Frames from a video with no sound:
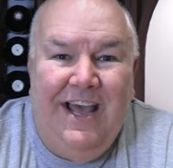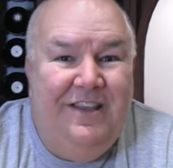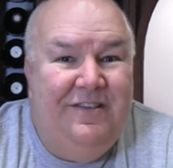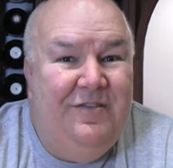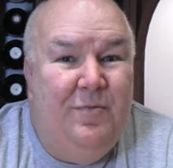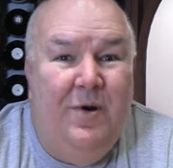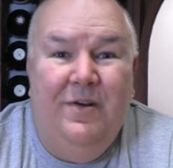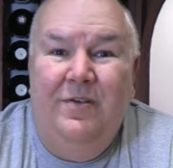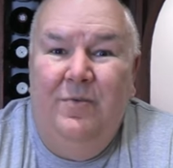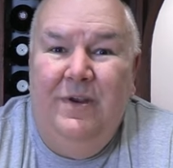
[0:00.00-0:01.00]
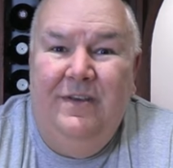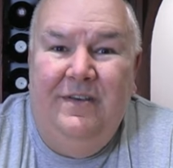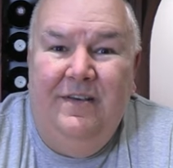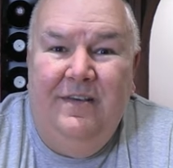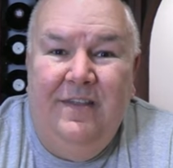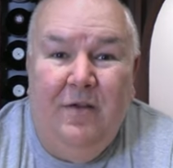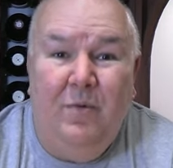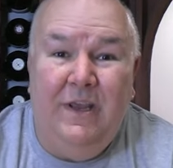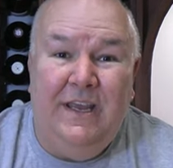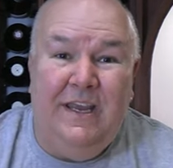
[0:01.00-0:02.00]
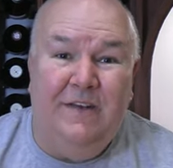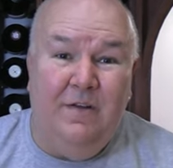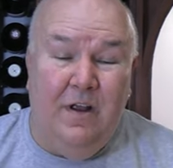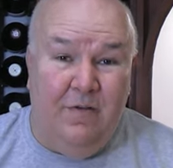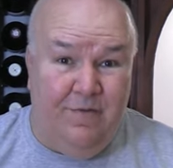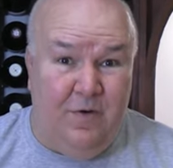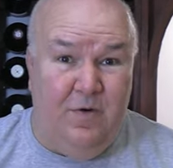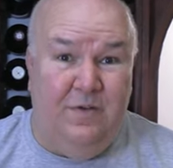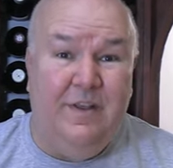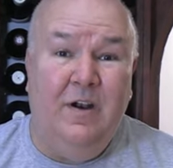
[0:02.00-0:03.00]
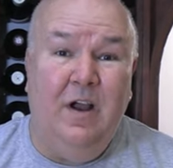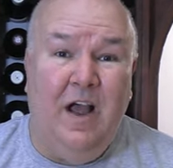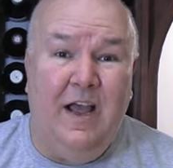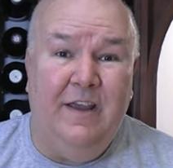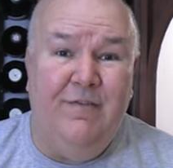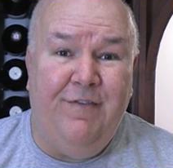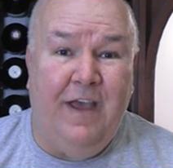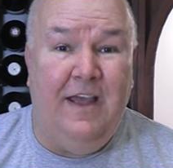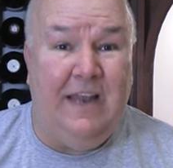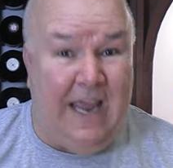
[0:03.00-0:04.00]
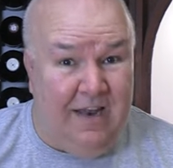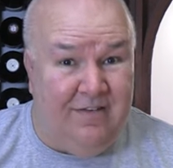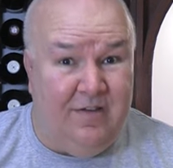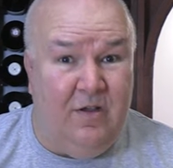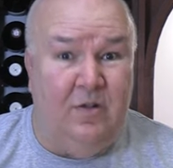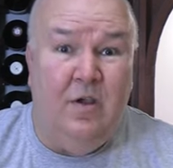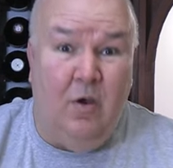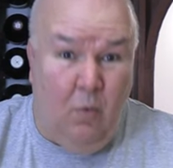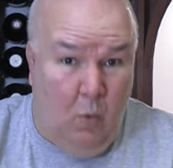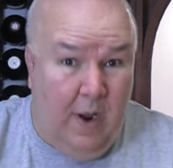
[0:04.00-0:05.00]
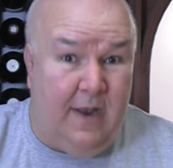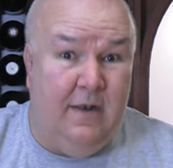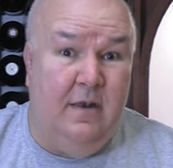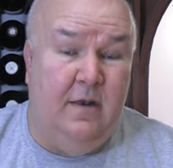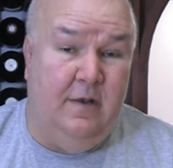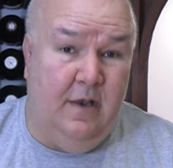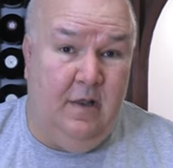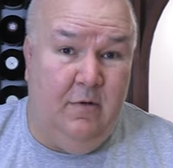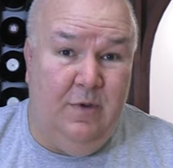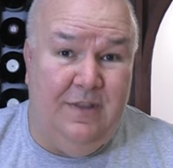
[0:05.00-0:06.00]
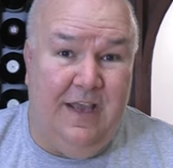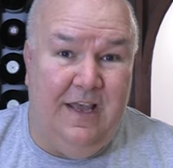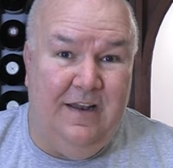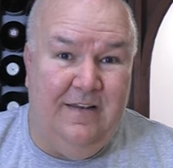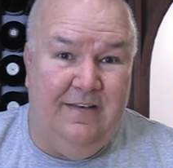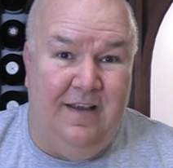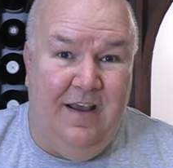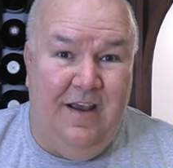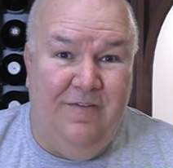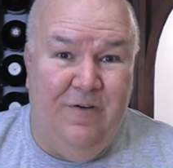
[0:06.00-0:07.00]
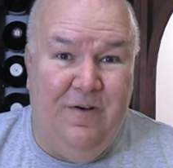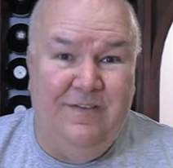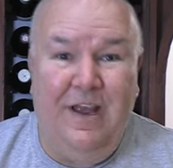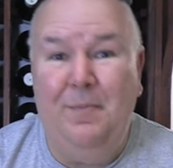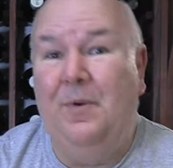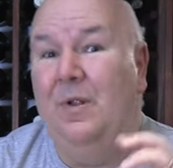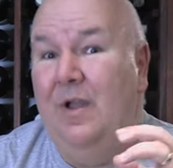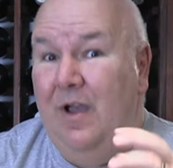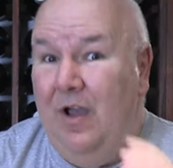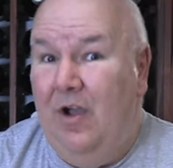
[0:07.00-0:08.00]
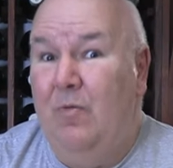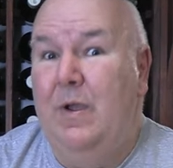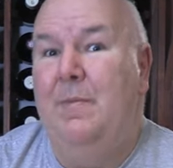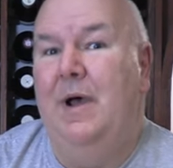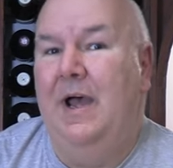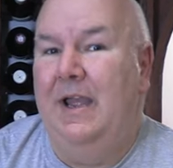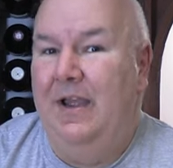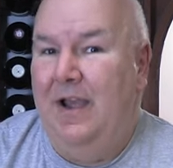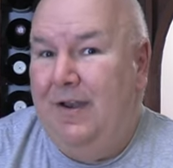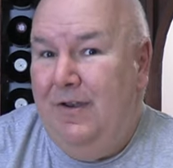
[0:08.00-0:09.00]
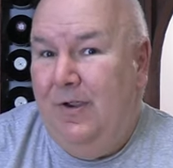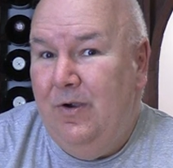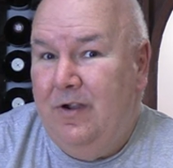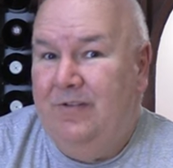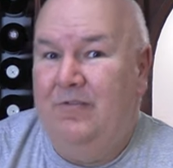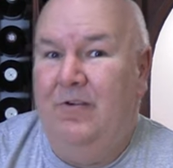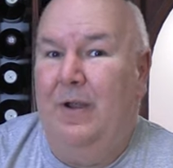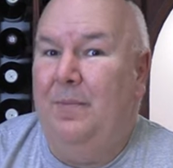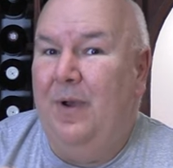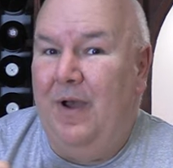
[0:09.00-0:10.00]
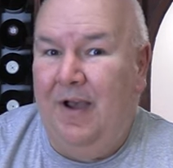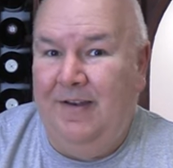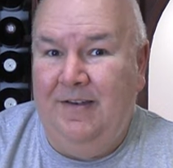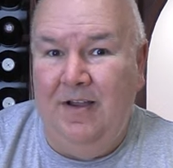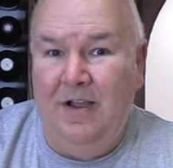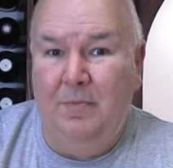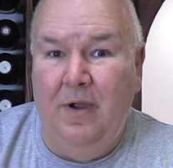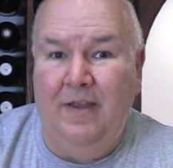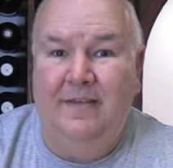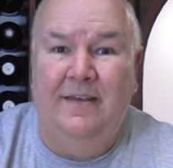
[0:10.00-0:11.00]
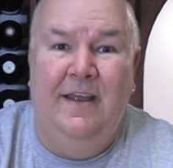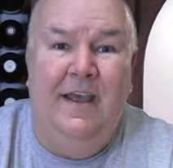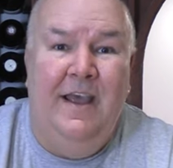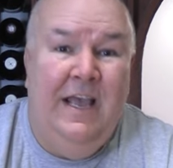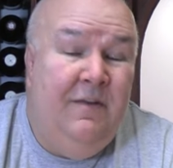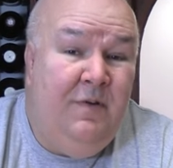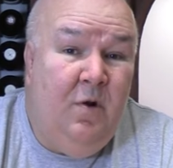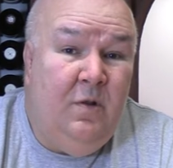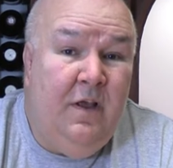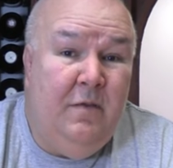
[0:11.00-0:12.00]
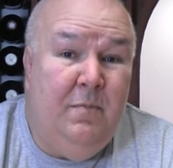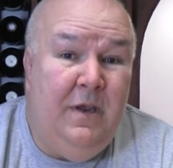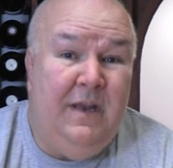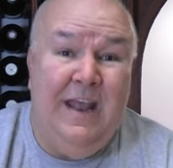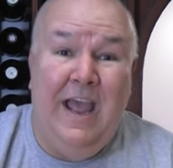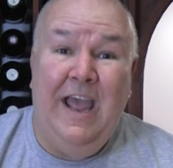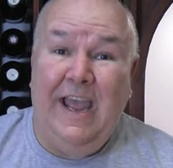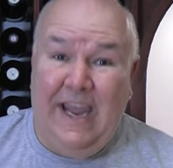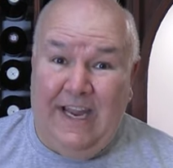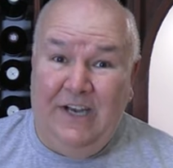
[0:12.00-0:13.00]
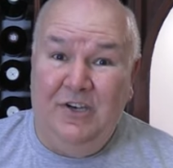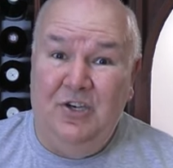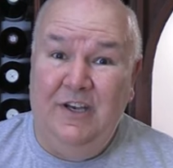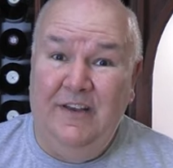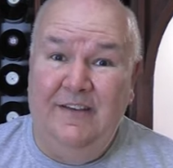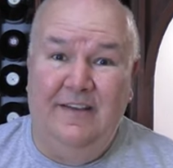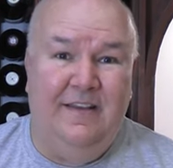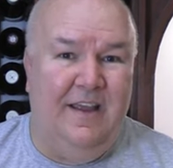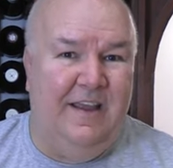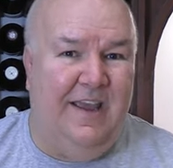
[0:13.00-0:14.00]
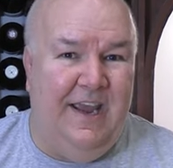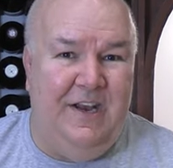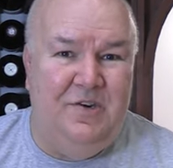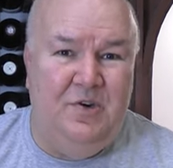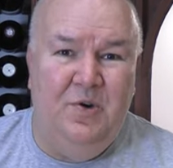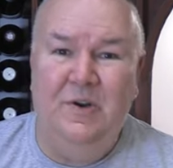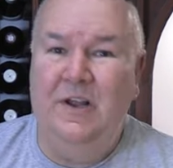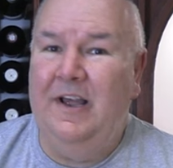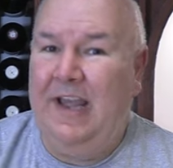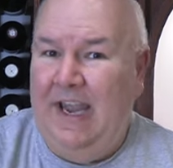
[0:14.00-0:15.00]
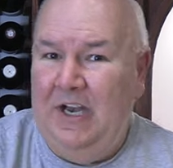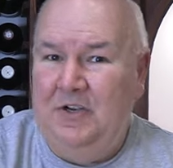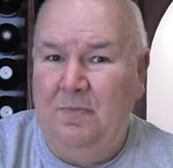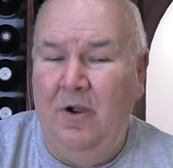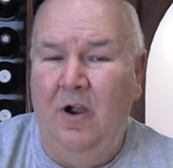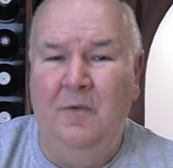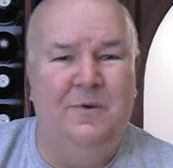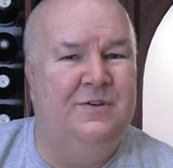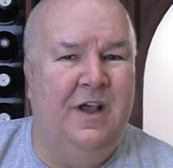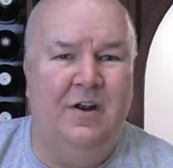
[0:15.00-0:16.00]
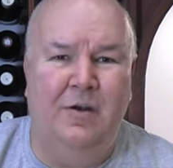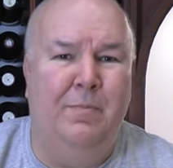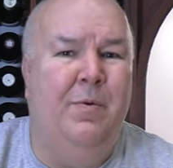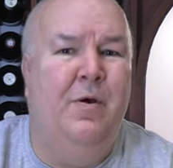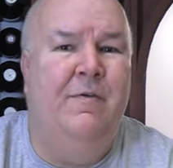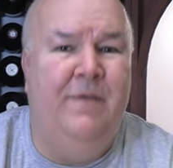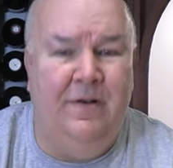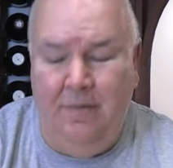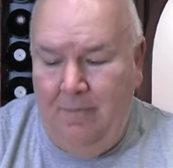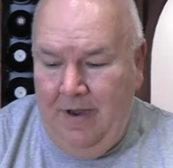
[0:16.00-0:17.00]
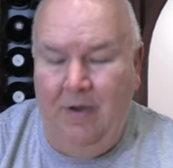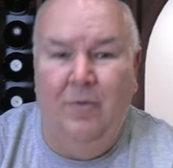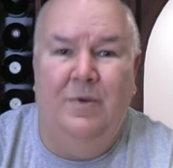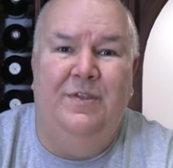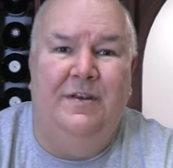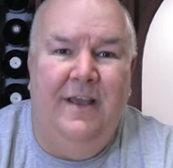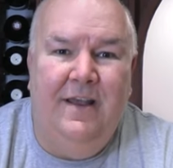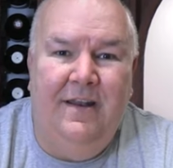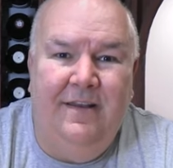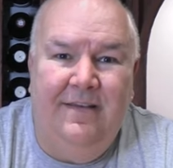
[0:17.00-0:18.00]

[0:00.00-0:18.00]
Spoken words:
And this is one of the reasons that we eat foods that are high in fat and salt when dealing with tannins. For example, a ribeye, a New York strip, a duck breast, and if you don't like meat, aged cheeses like aged Gouda, aged Parmesan are perfect to pair with the tannins.